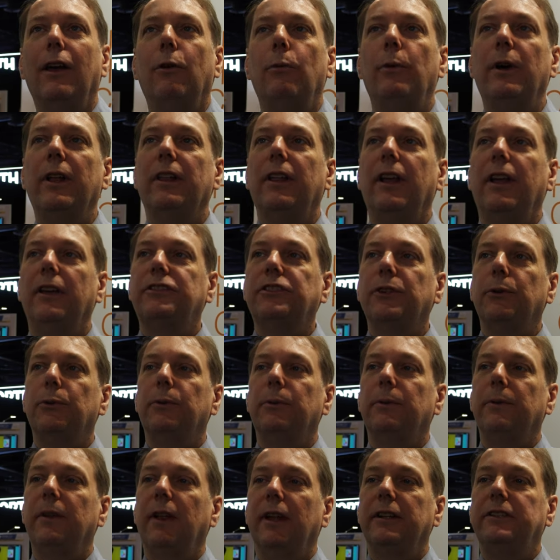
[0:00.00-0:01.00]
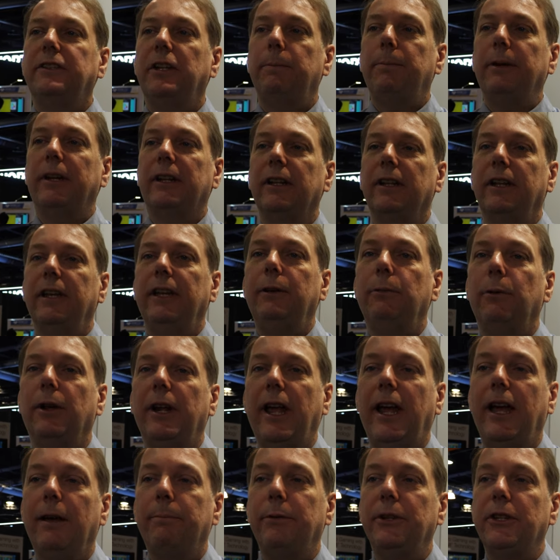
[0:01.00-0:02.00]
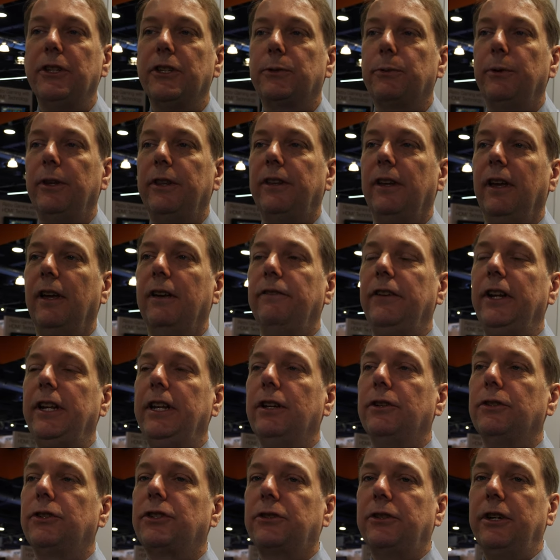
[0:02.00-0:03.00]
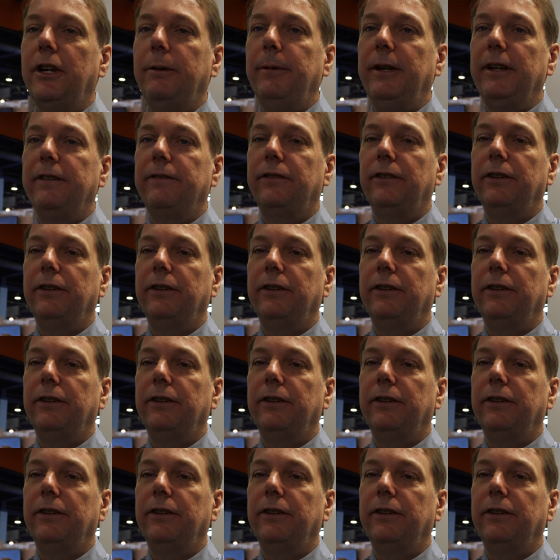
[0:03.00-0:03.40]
Well, so typically what happens with video streaming,